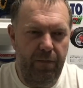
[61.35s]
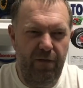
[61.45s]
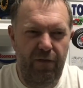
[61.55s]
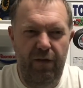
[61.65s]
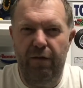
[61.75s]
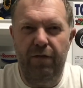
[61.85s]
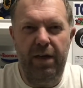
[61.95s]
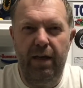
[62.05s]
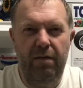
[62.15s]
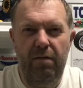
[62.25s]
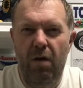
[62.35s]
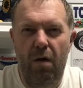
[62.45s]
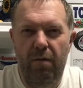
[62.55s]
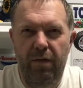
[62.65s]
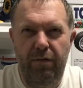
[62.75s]
50,
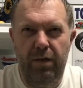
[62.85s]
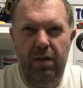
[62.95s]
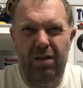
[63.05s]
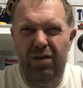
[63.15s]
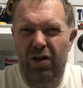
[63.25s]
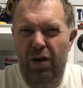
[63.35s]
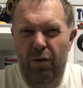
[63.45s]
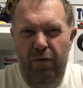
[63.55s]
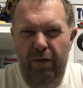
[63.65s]
52,